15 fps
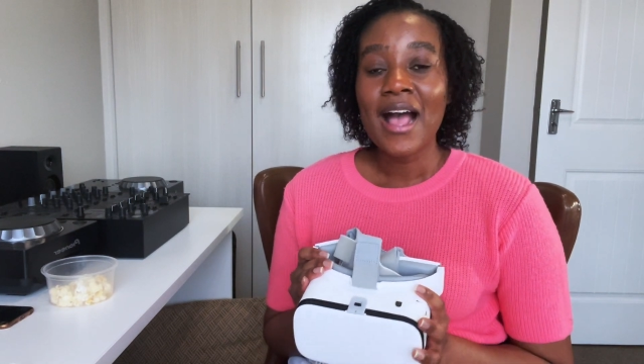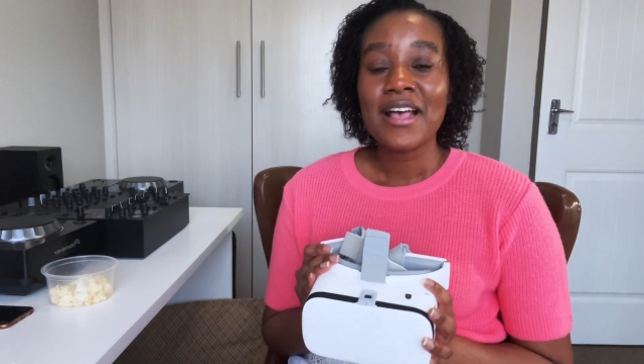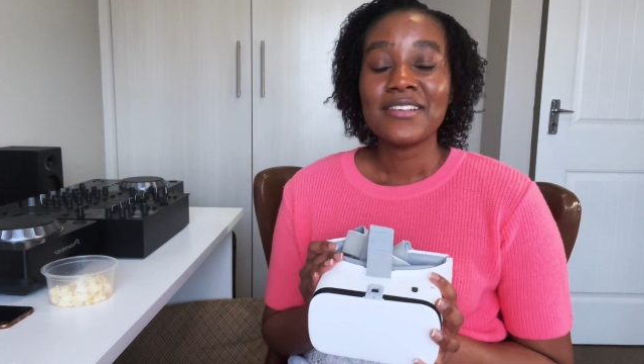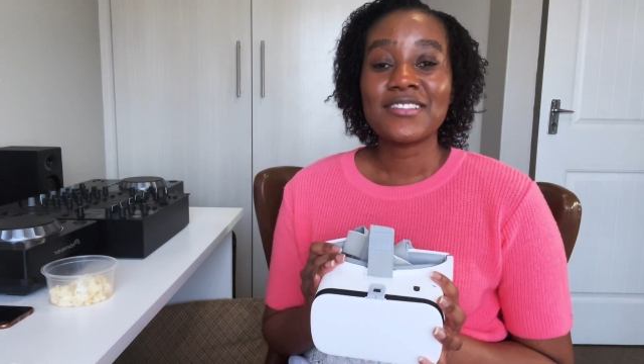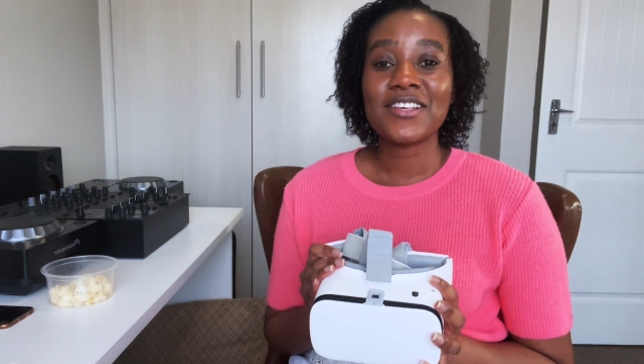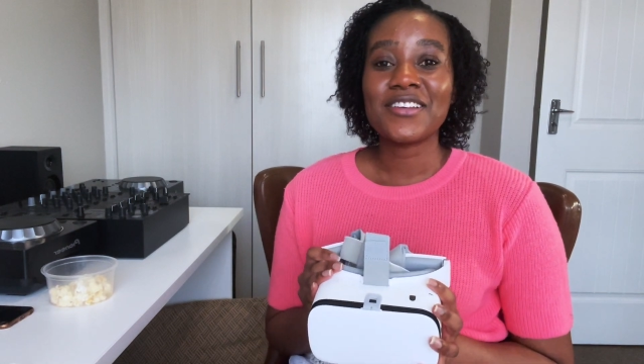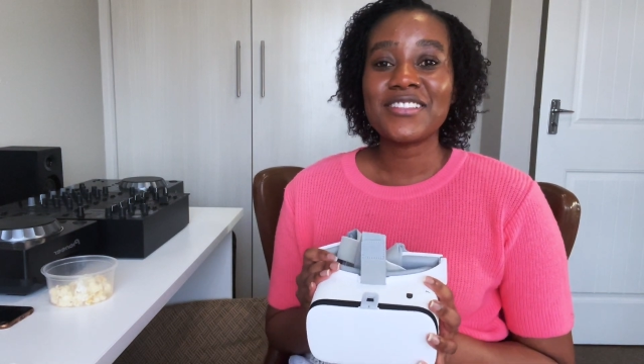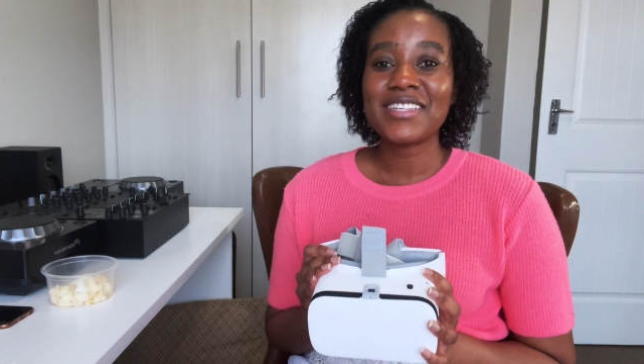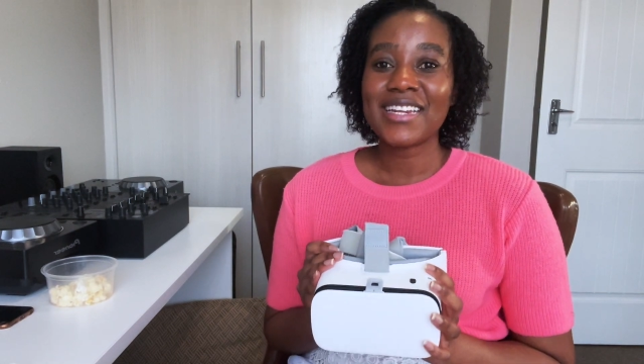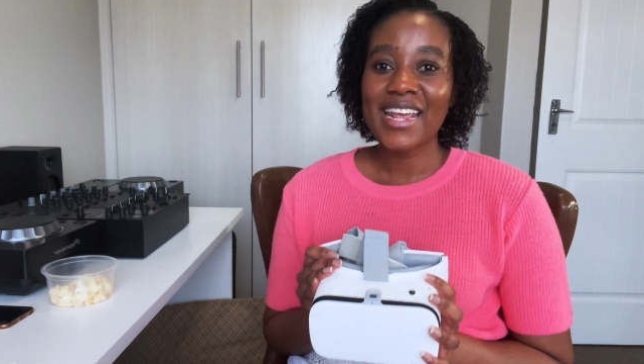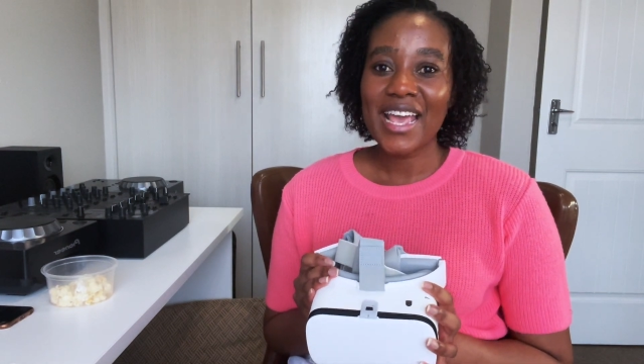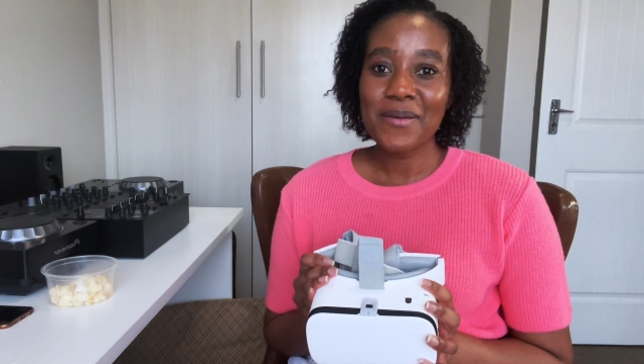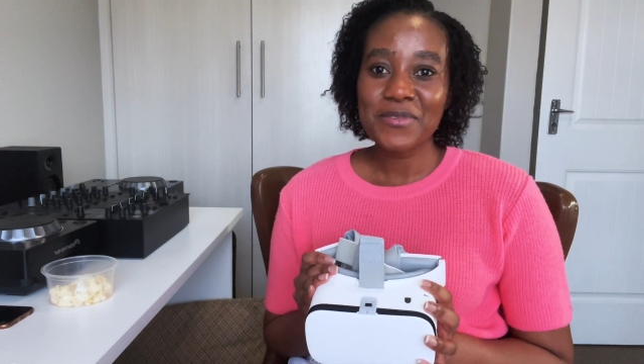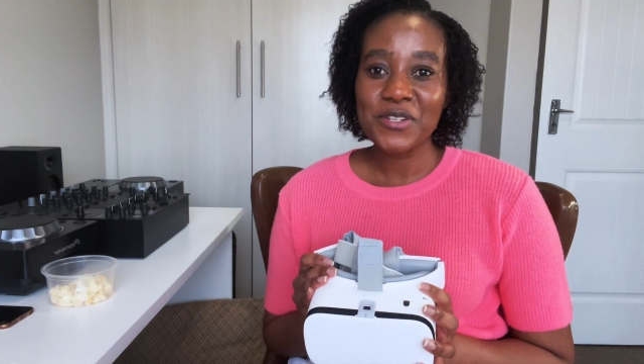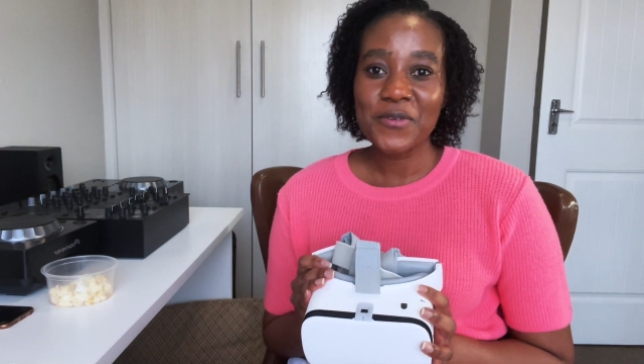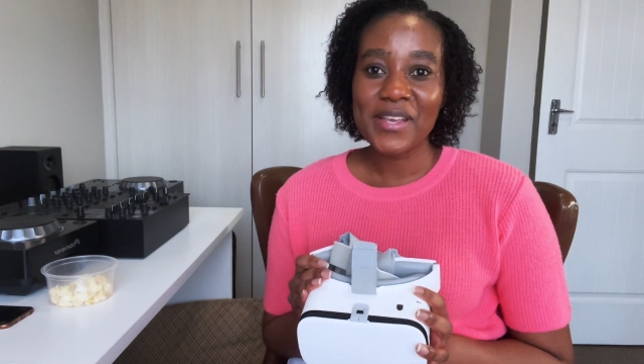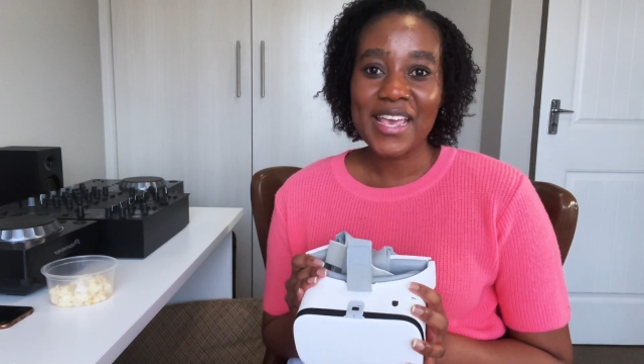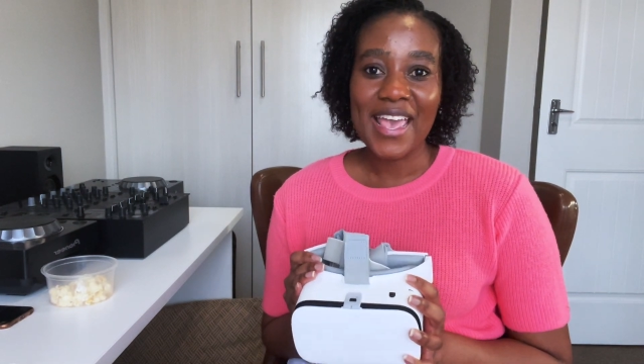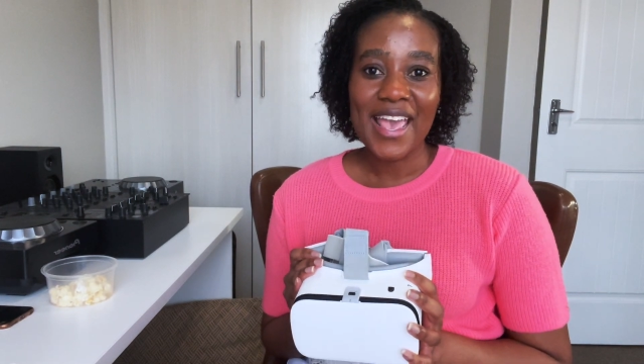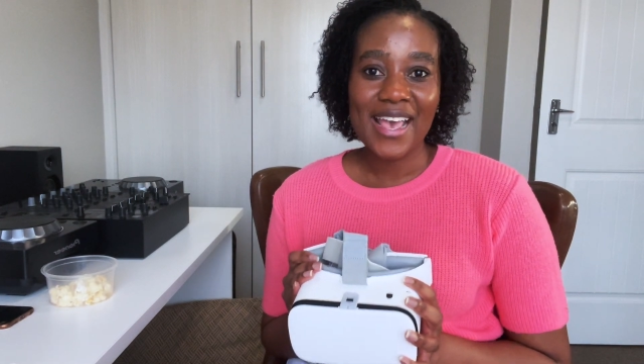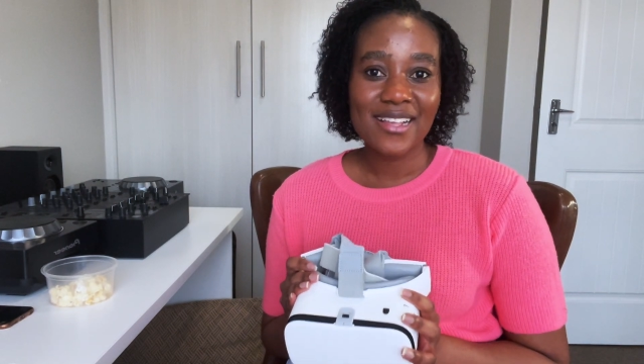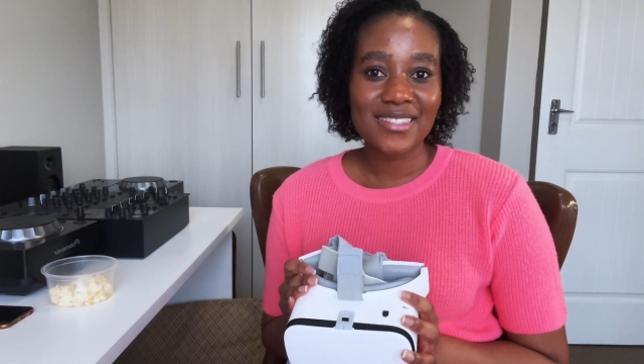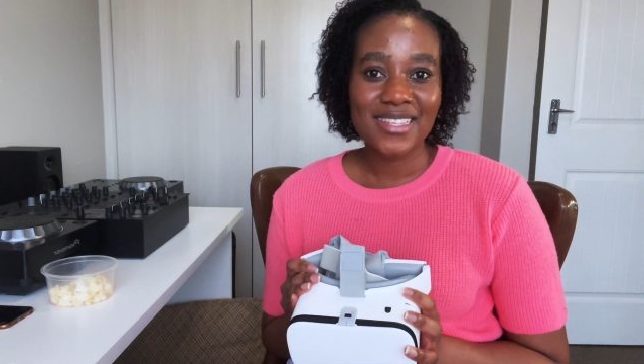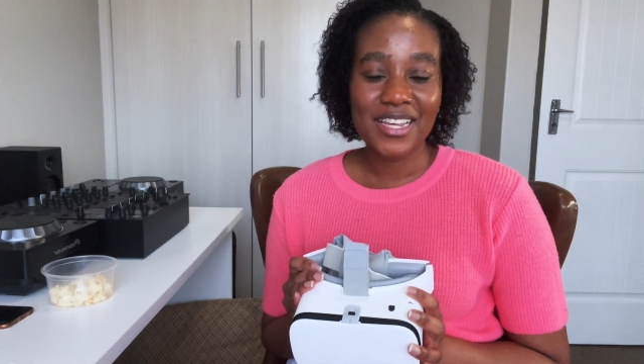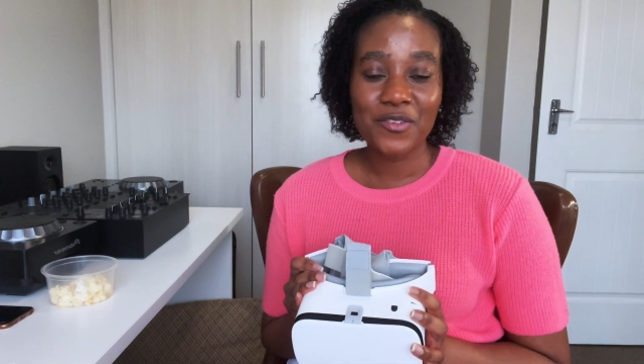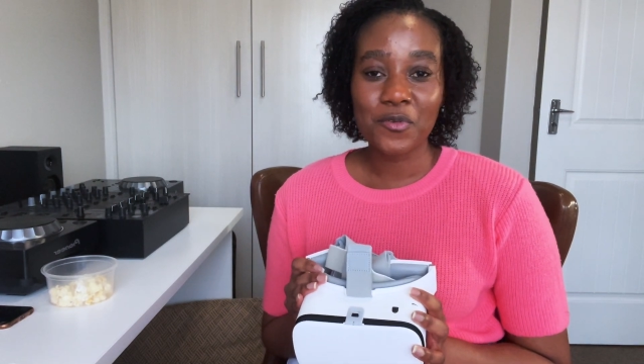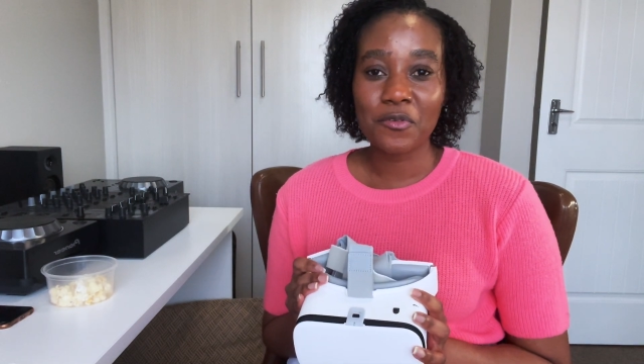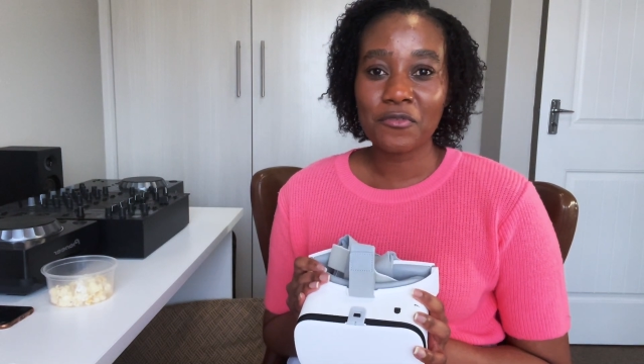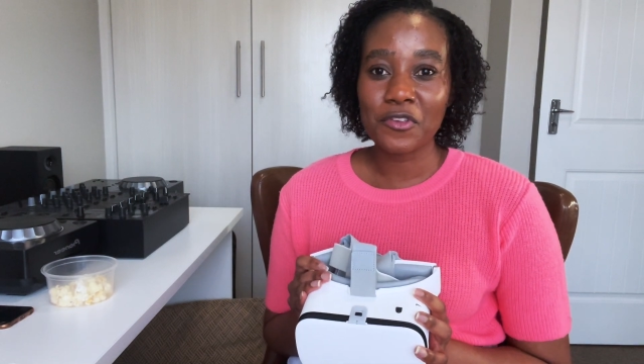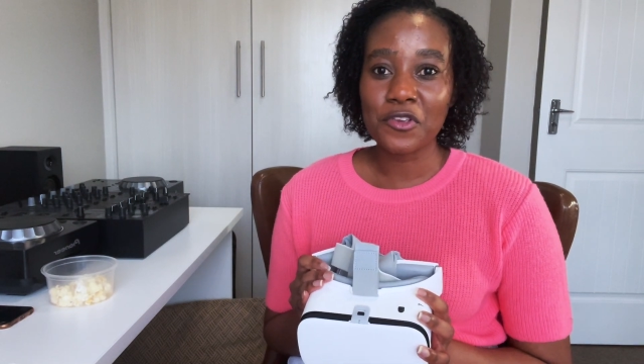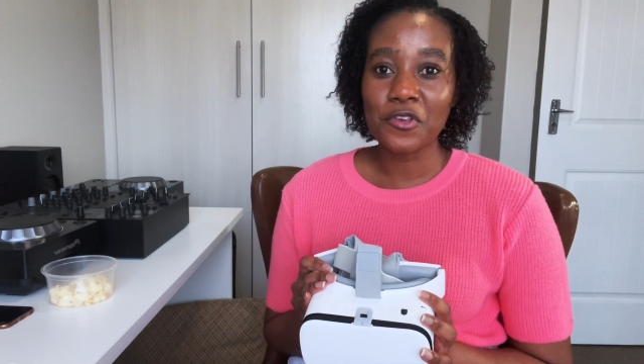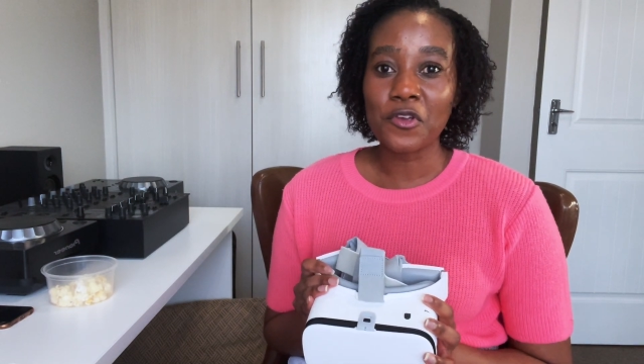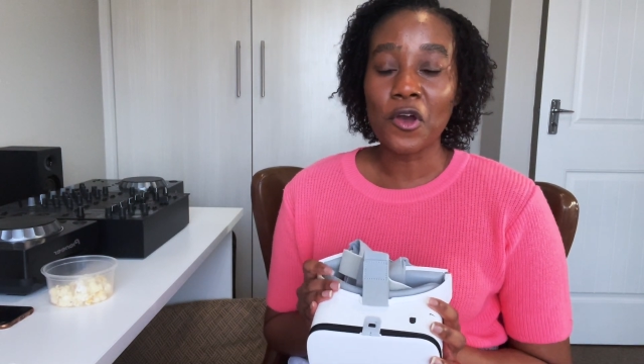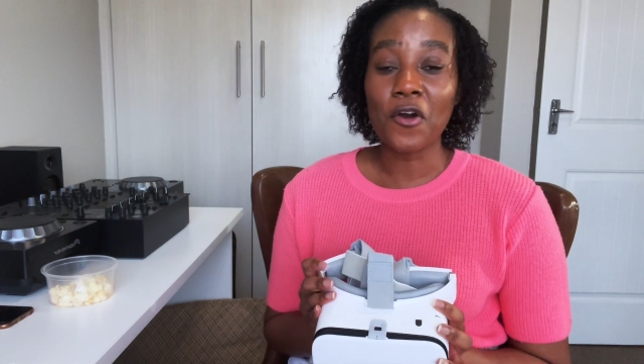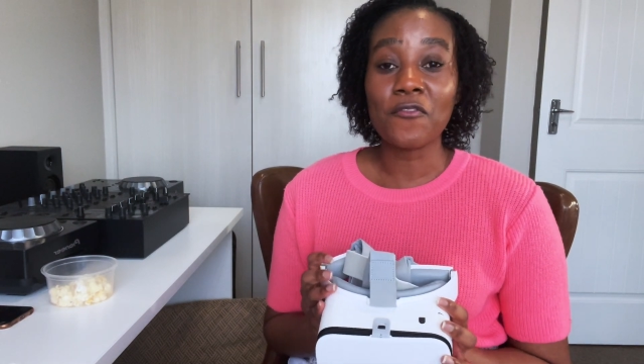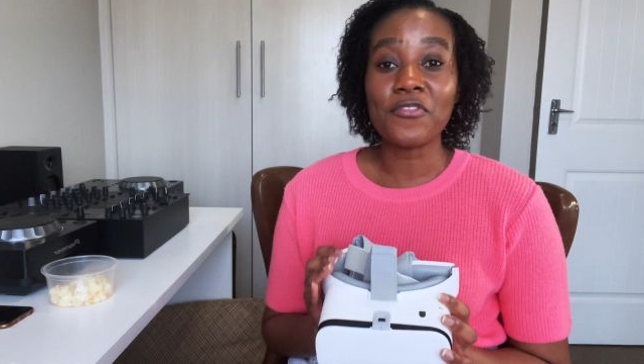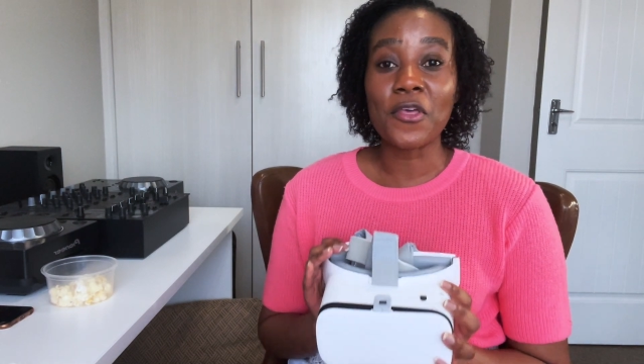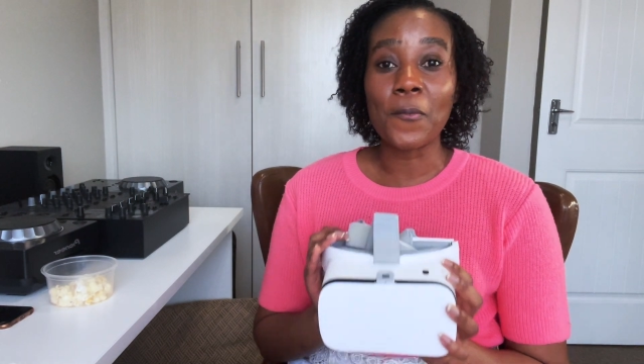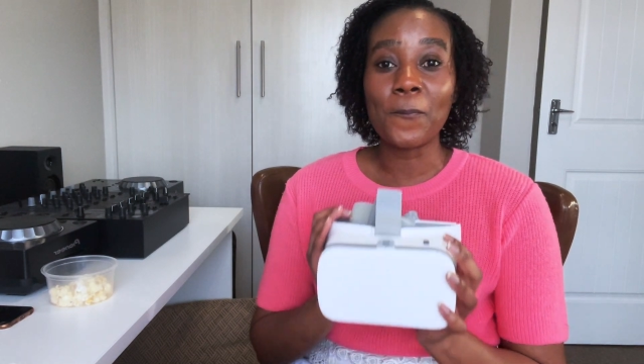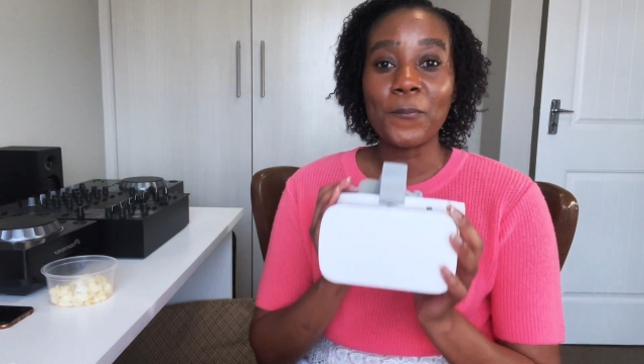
So today I'm doing a headset review of the